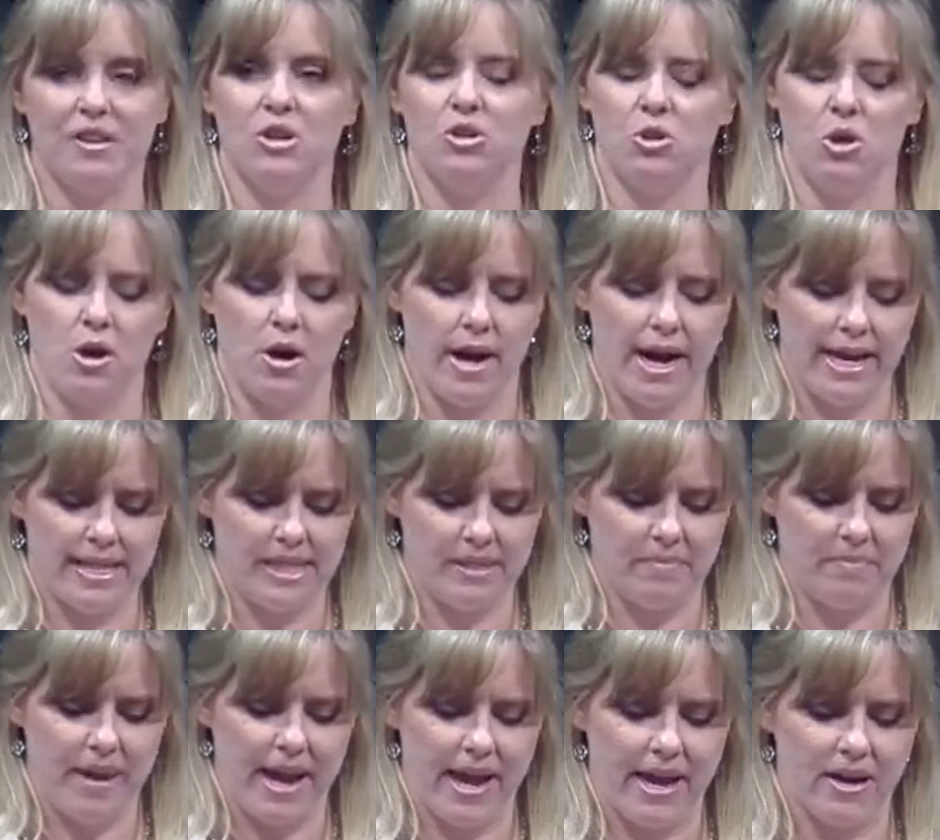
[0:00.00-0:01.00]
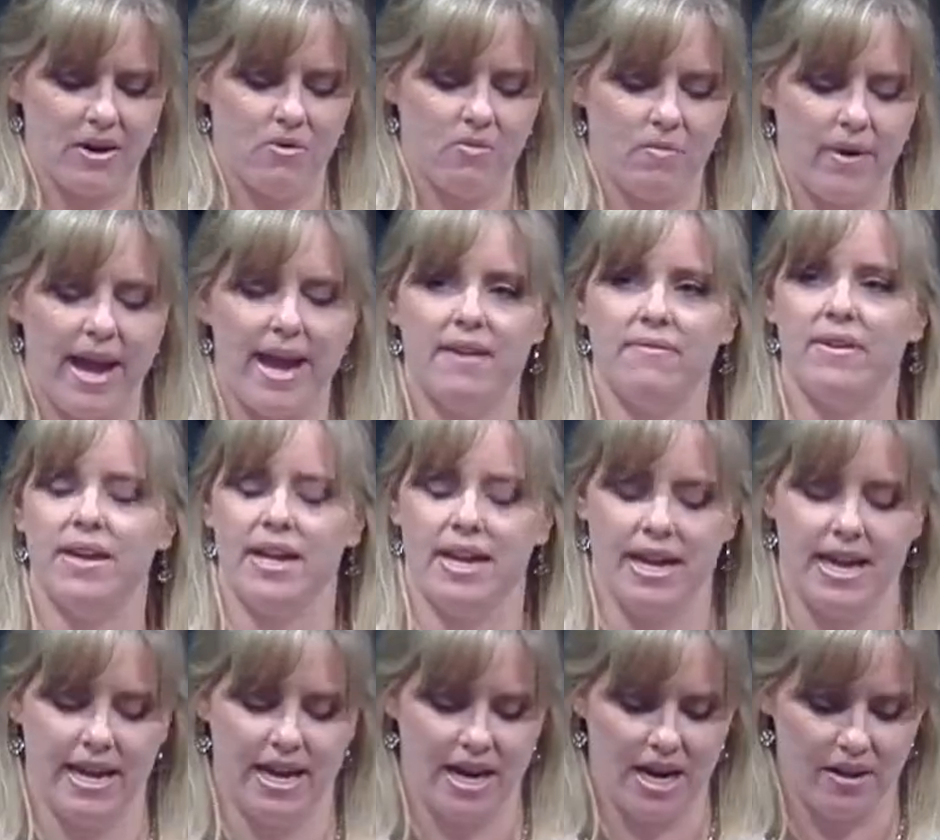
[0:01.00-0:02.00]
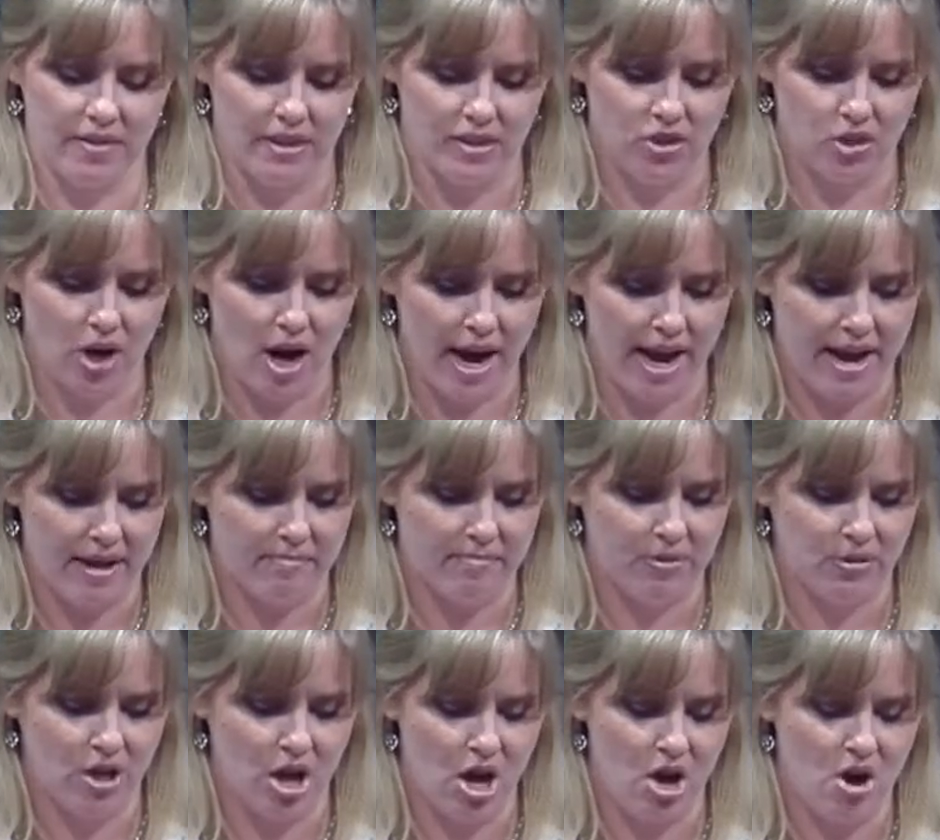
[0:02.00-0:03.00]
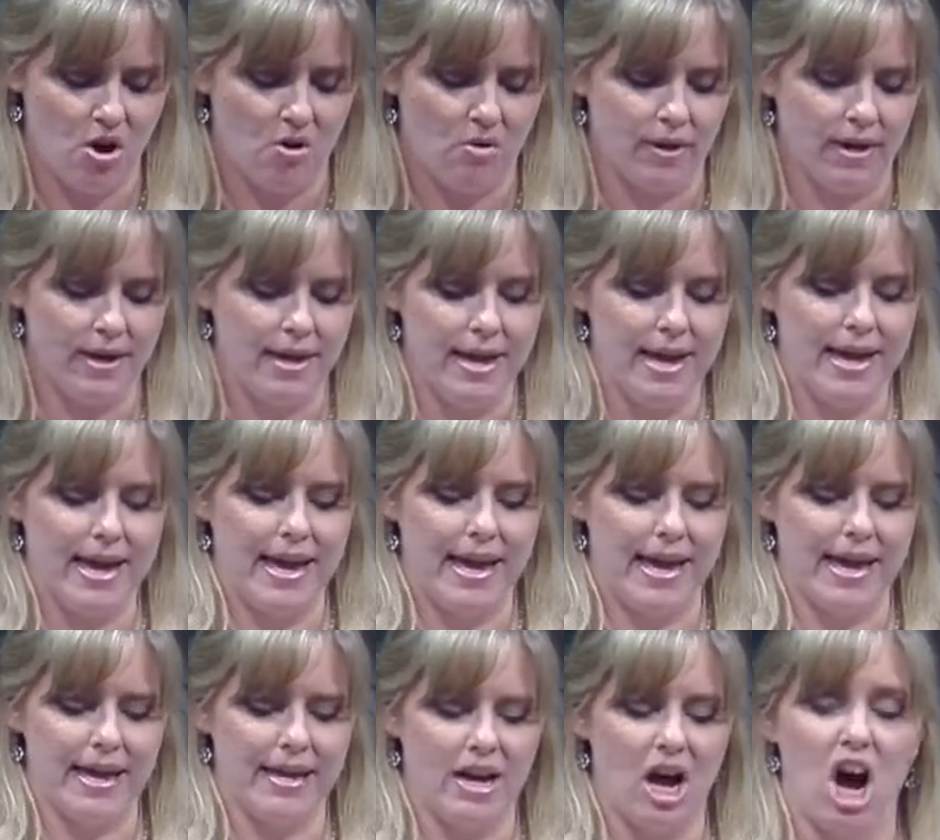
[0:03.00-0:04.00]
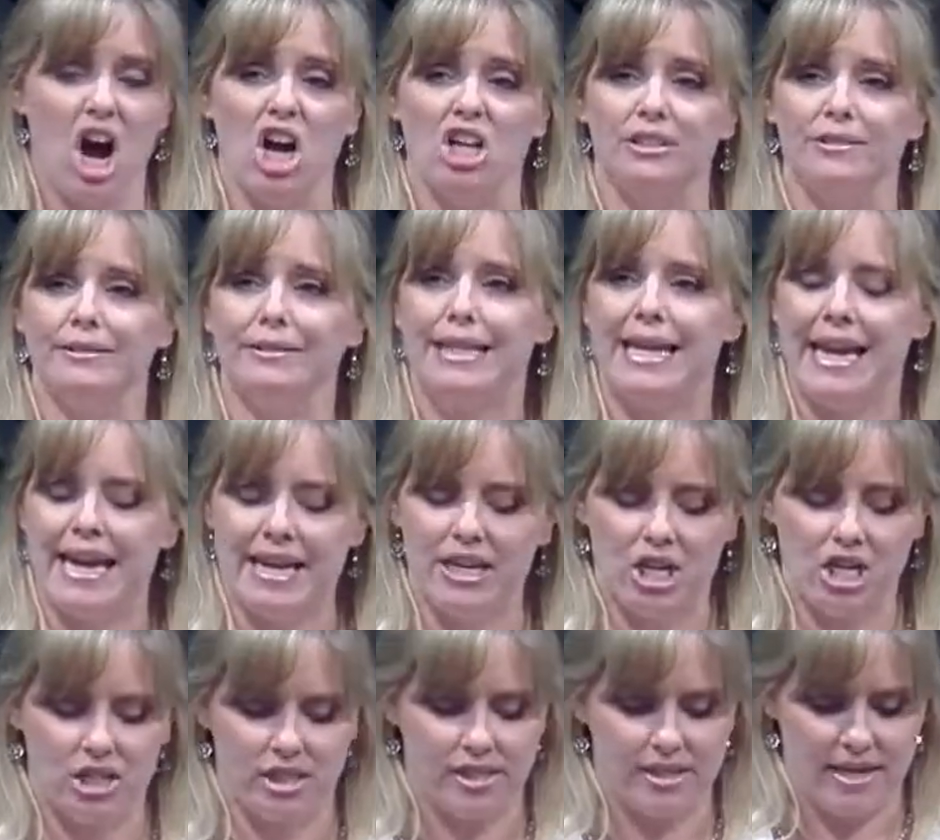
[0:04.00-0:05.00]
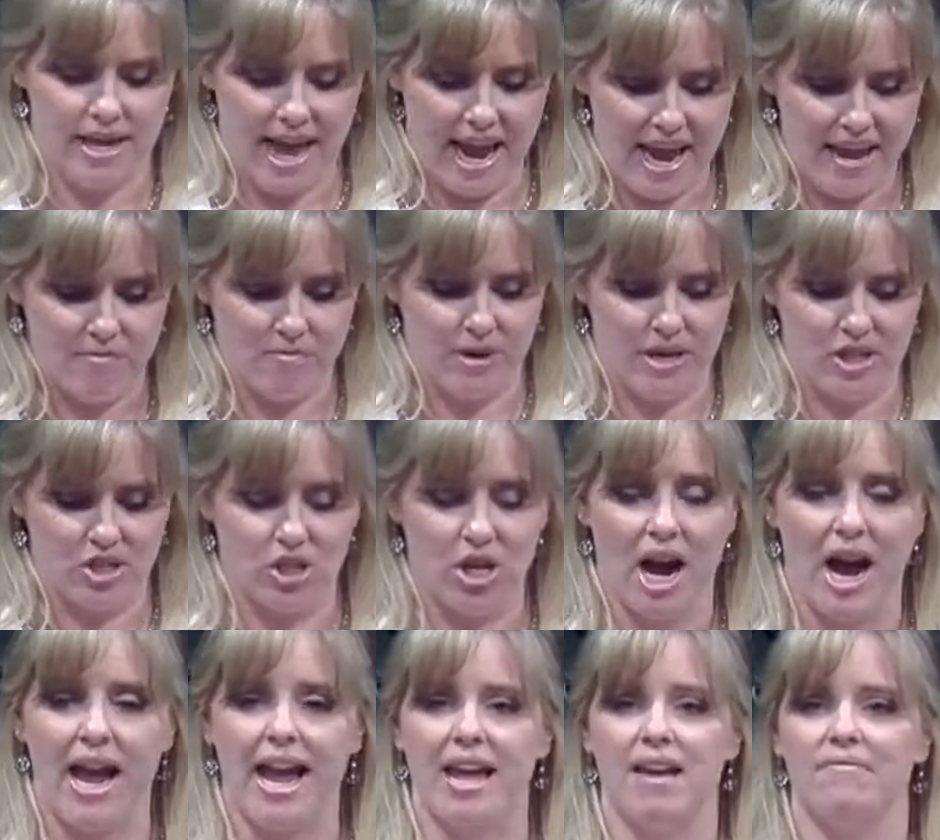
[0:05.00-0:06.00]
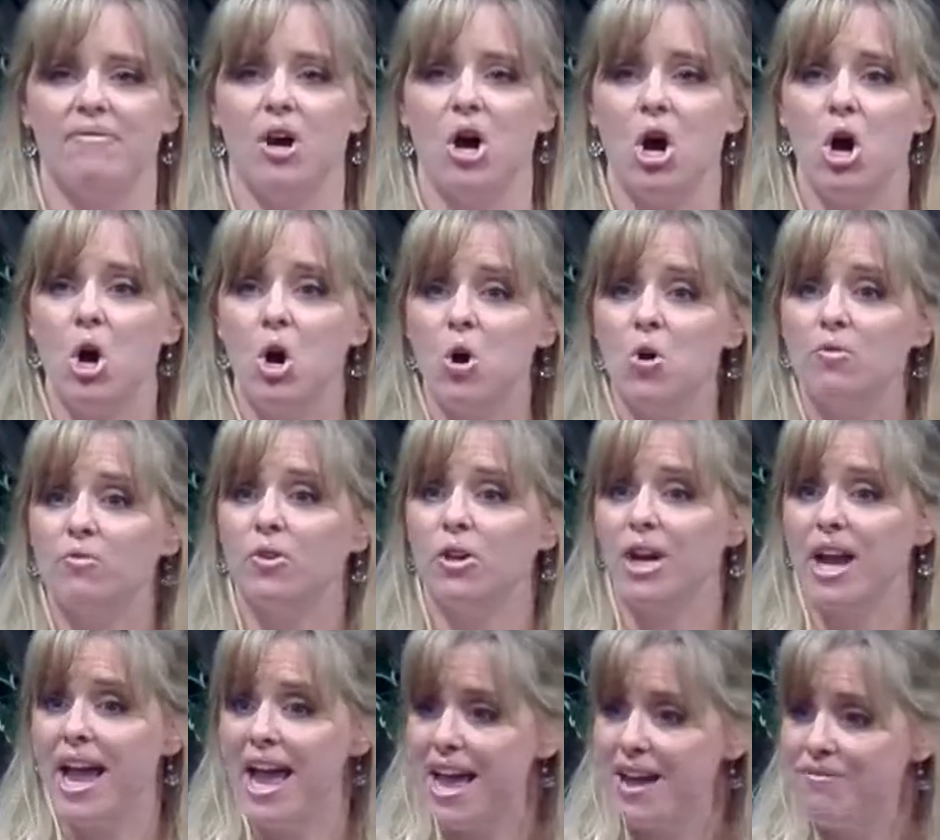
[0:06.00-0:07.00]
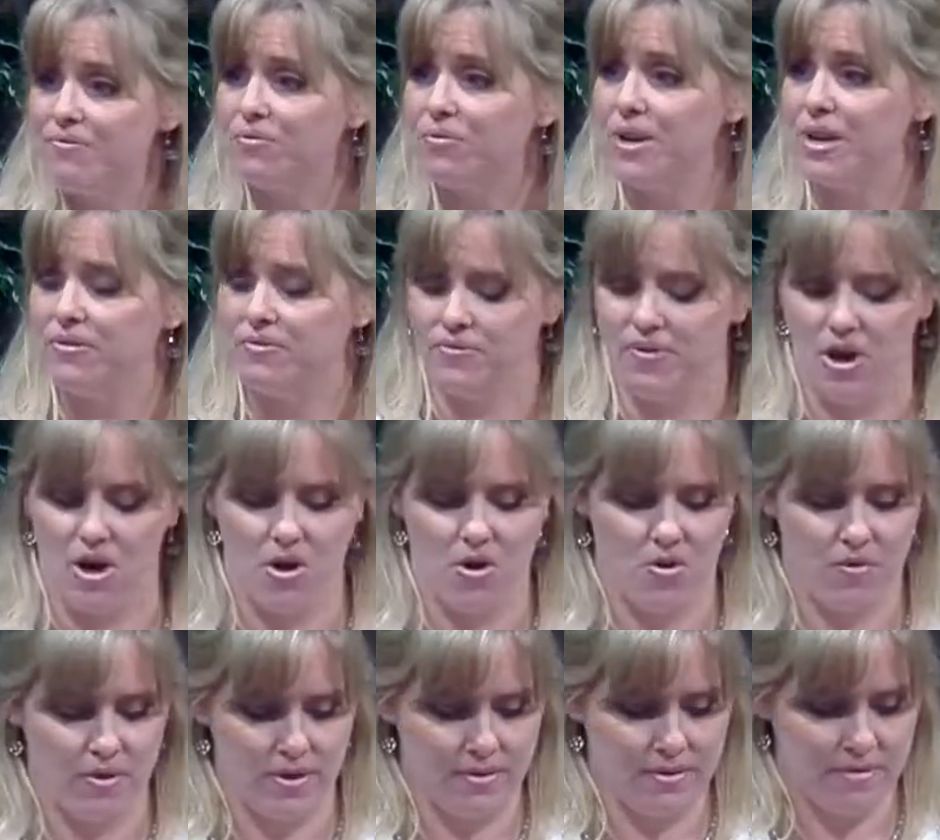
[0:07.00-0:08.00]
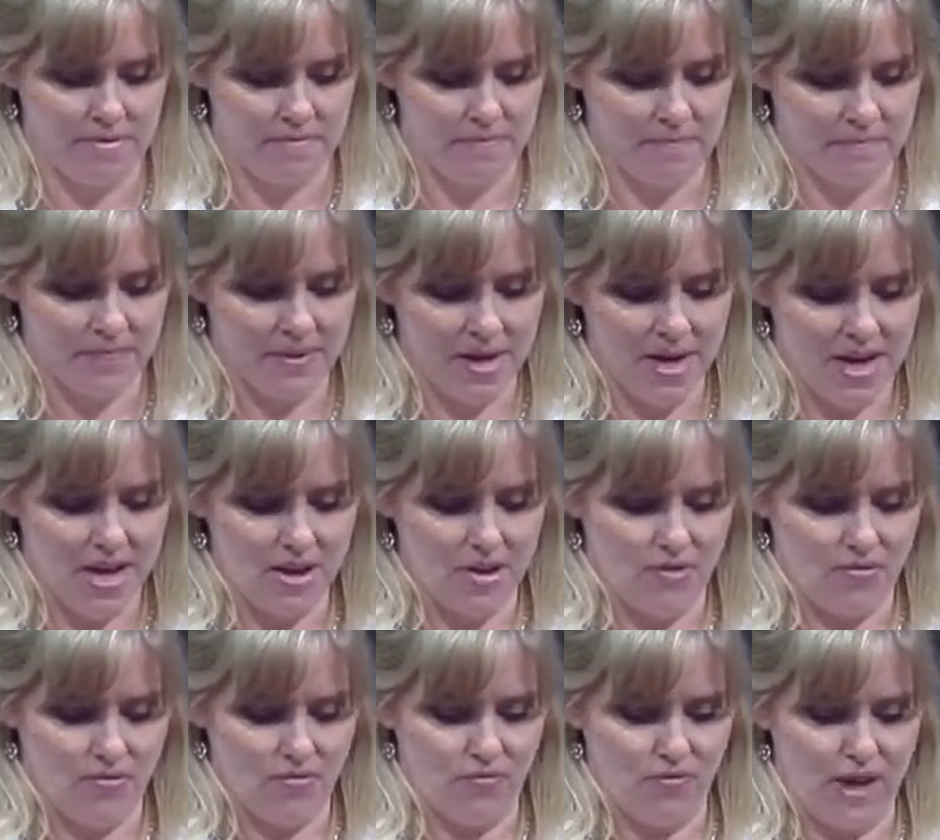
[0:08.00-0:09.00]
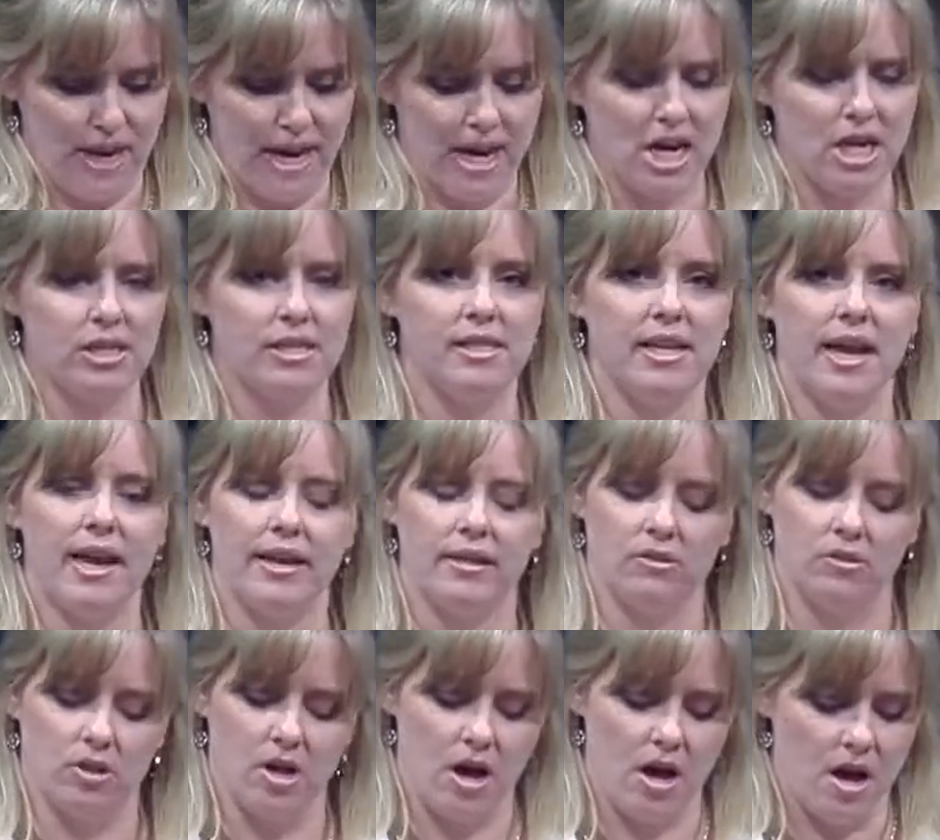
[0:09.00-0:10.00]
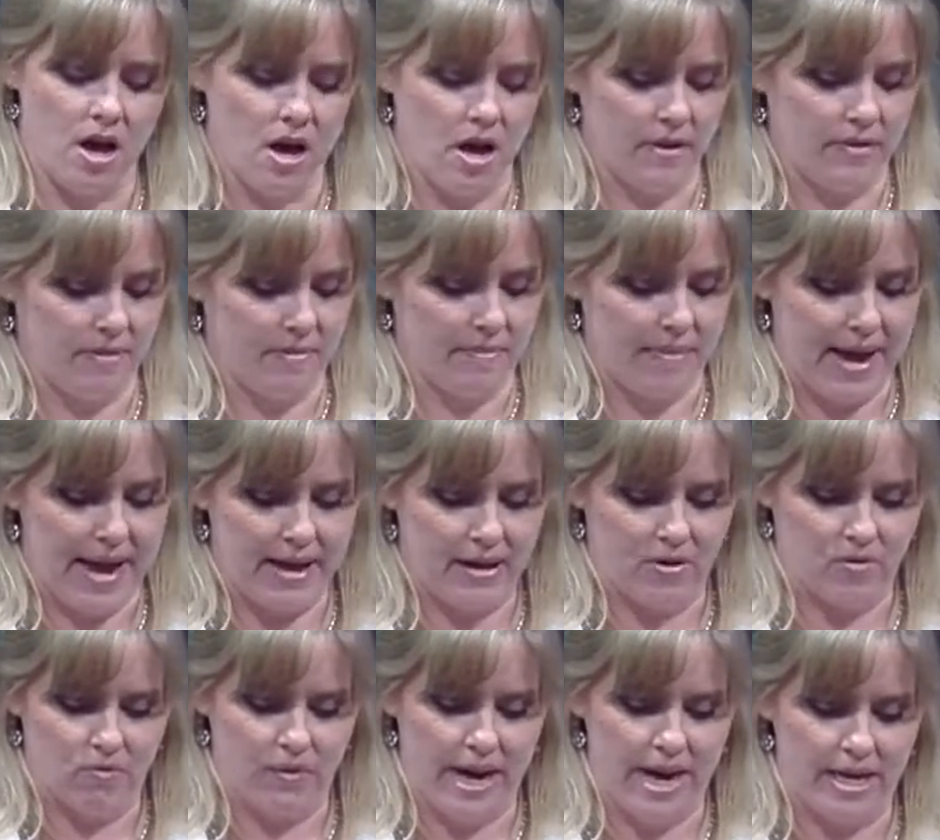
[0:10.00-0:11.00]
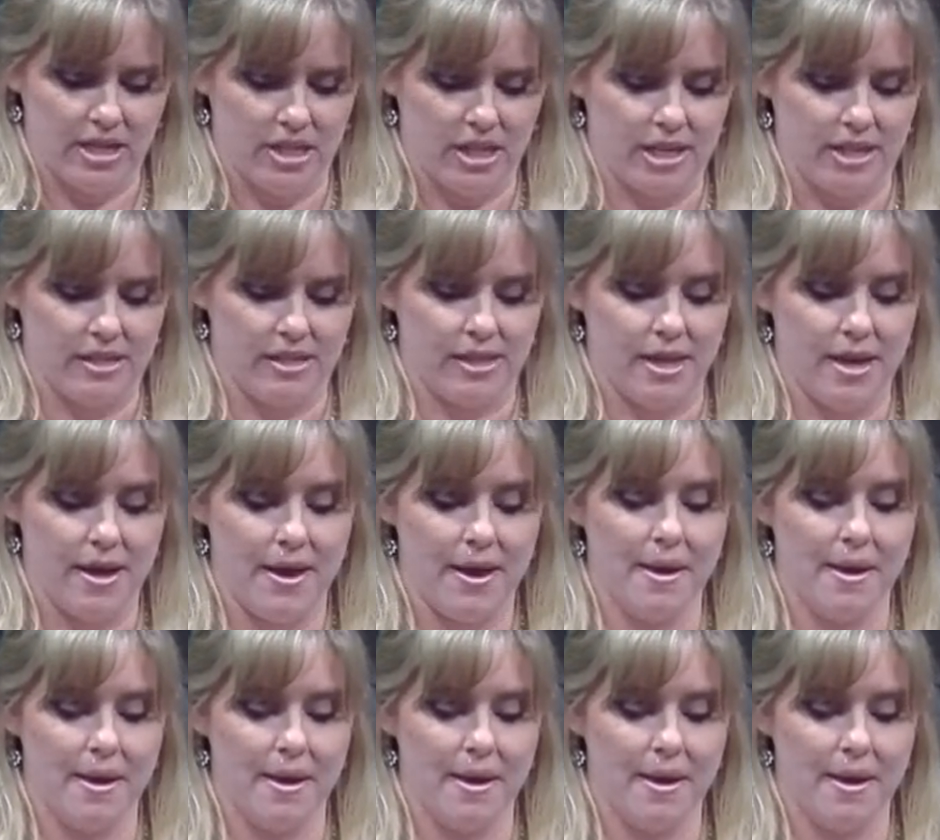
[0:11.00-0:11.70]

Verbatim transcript: the glorious banner waving, hear the triumph blow. In our leader's name we triumph over every foe. Amen. Fierce and long the battle rages,